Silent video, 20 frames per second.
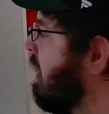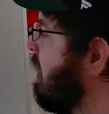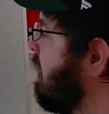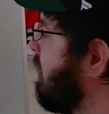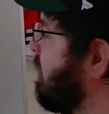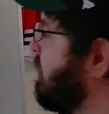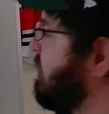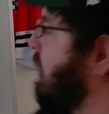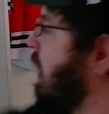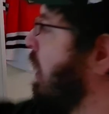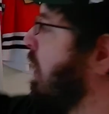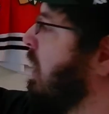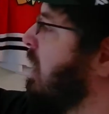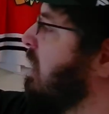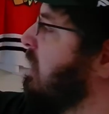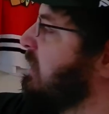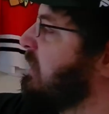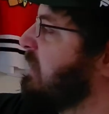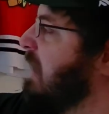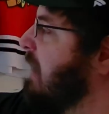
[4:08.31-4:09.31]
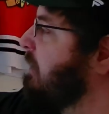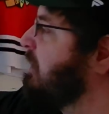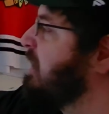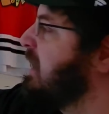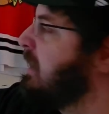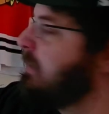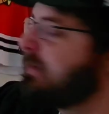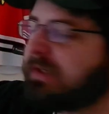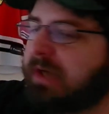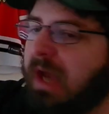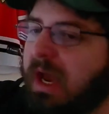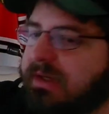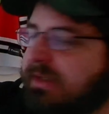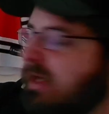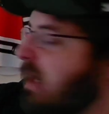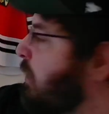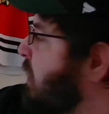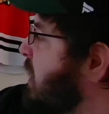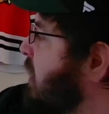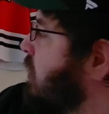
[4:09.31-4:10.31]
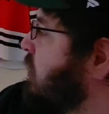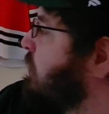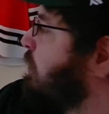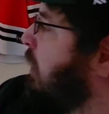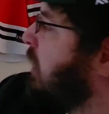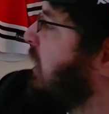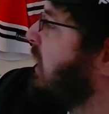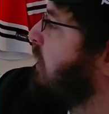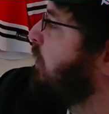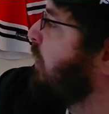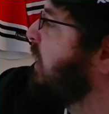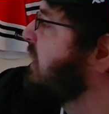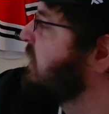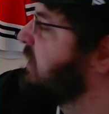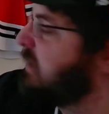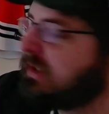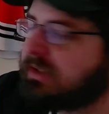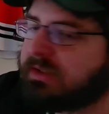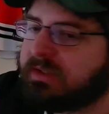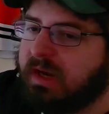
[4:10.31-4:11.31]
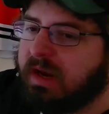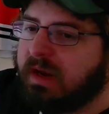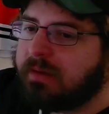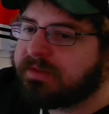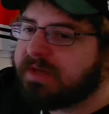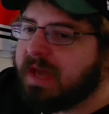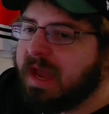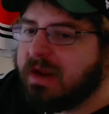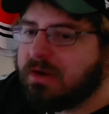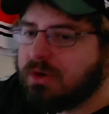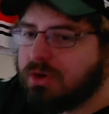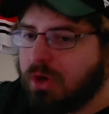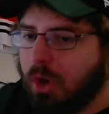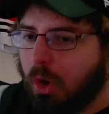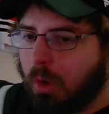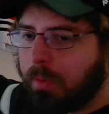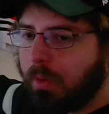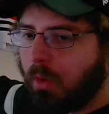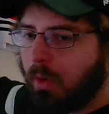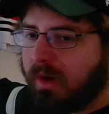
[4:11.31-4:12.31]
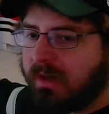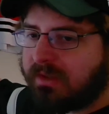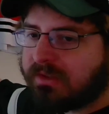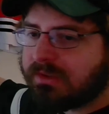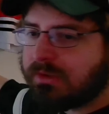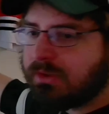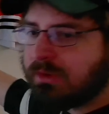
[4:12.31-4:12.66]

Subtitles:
So same team, SKA St. Petersburg. He played 6 games, had no points.